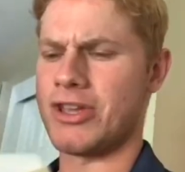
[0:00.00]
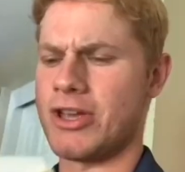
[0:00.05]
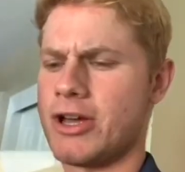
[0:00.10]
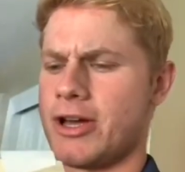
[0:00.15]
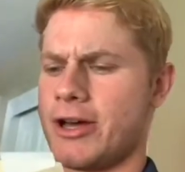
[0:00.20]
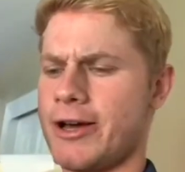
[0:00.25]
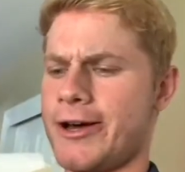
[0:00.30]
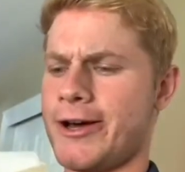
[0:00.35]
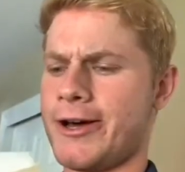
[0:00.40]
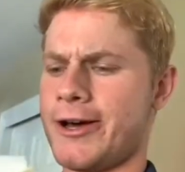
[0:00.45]

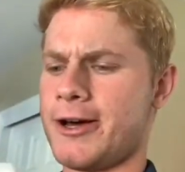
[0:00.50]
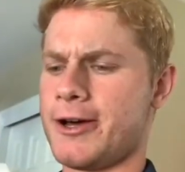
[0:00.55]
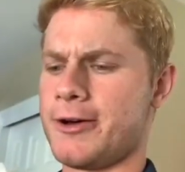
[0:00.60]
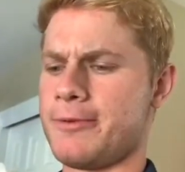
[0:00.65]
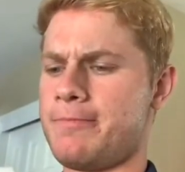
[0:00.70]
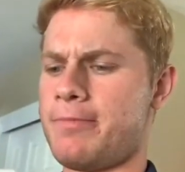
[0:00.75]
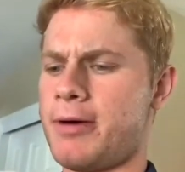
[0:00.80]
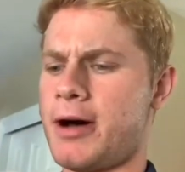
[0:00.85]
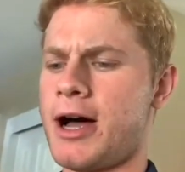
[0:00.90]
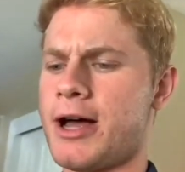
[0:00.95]
Uh,
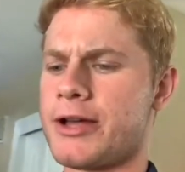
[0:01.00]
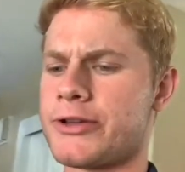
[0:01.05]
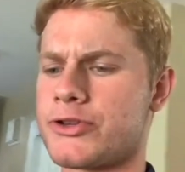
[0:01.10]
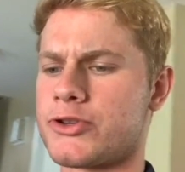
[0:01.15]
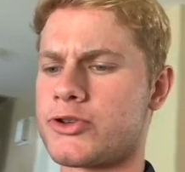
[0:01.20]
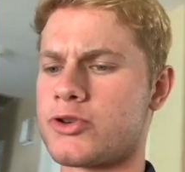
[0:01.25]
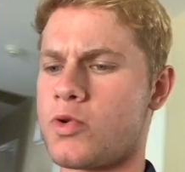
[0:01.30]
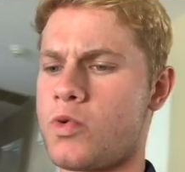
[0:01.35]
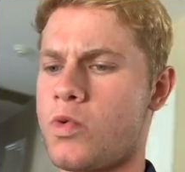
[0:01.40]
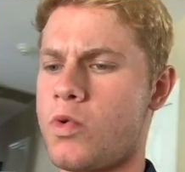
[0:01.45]

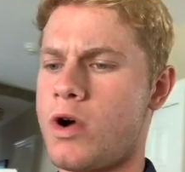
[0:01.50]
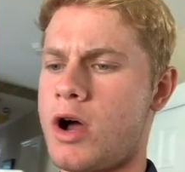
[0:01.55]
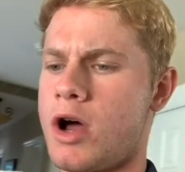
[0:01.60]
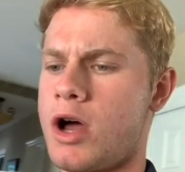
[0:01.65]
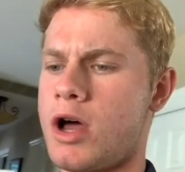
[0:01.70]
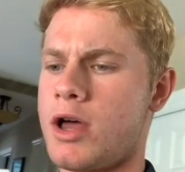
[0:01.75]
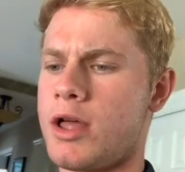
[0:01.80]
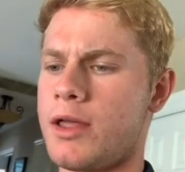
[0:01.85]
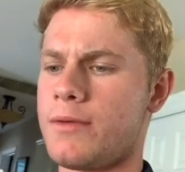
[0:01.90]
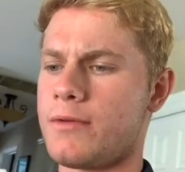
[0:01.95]

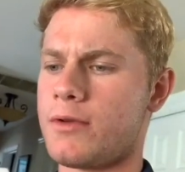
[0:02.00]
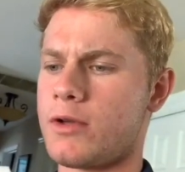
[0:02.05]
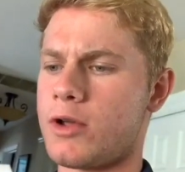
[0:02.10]
Pasquale.